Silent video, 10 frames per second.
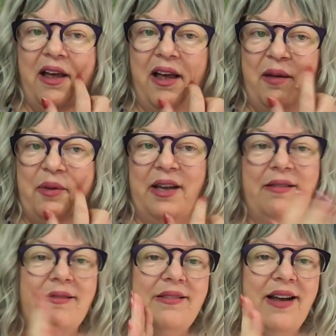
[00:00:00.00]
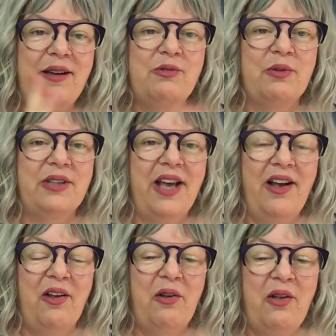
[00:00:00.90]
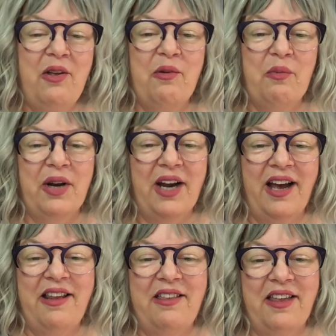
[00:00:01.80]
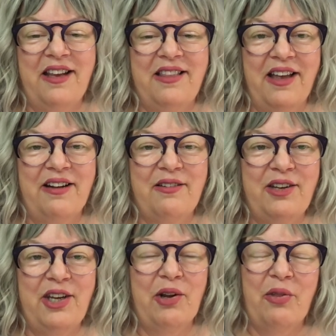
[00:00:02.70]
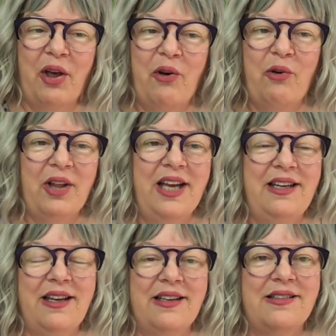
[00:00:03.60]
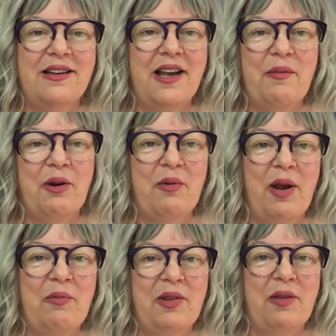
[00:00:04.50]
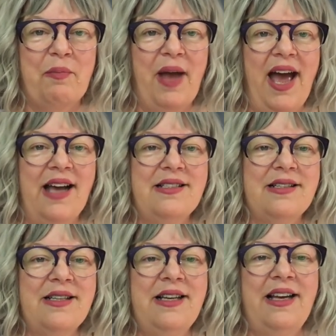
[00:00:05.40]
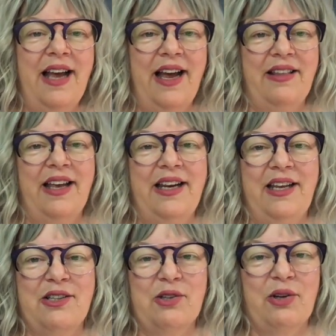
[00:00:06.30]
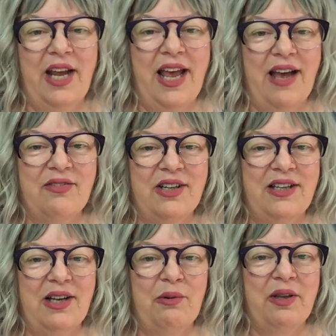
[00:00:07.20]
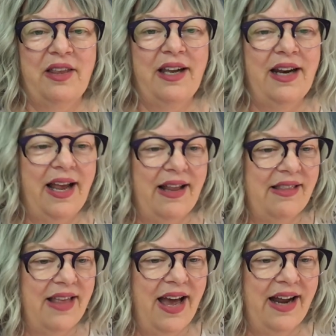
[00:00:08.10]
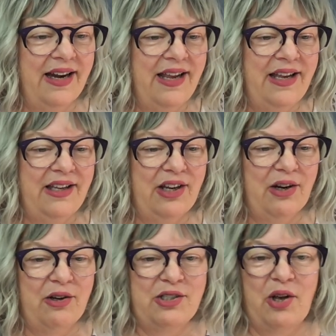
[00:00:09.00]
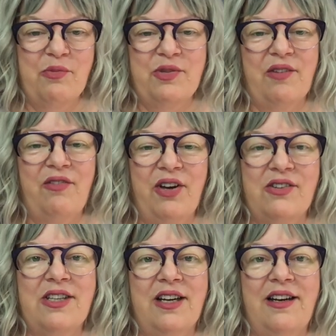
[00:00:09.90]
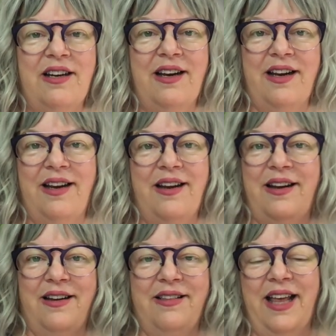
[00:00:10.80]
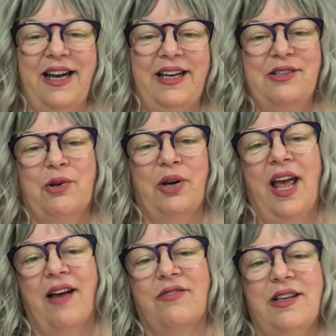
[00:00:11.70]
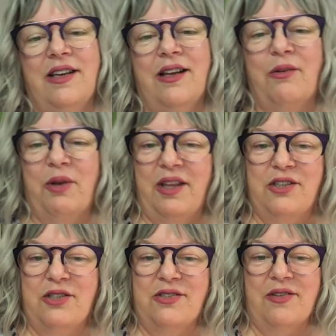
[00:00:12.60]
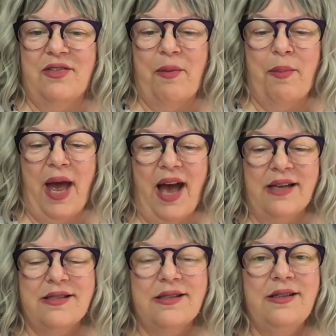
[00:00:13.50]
I mean times will tell. But I think that you know the whole ideas that are coming around with the past and that he is going to have to deal with it and that you know his hopes and fears that that he's going to have to deal with issues of the past